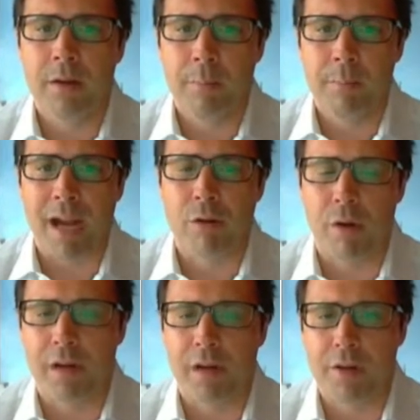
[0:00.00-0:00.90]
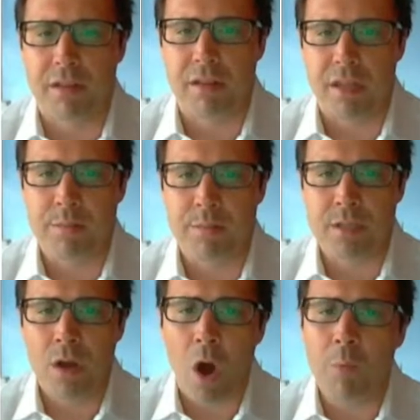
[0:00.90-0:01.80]
macro and currency themes
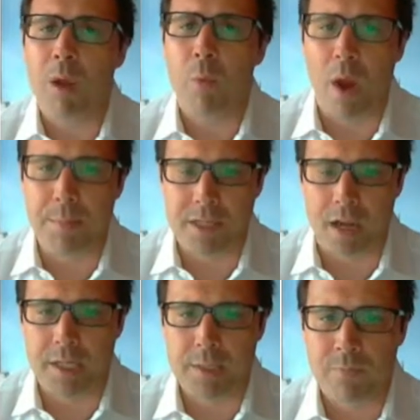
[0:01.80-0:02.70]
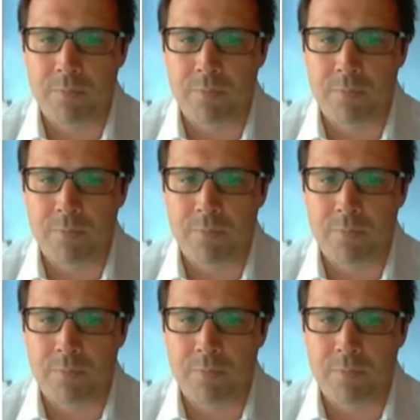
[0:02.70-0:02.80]
on my website